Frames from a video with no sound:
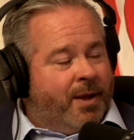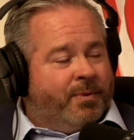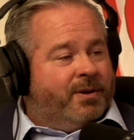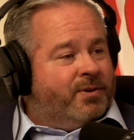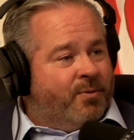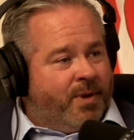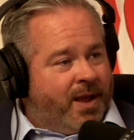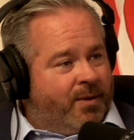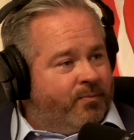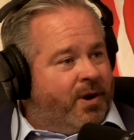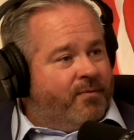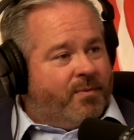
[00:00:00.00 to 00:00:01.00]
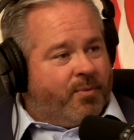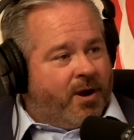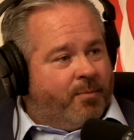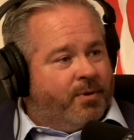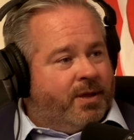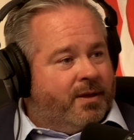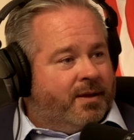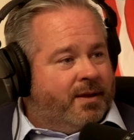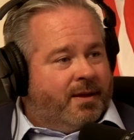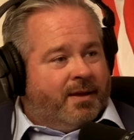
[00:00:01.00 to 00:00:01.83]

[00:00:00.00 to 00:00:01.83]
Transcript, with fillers: eminent domain private property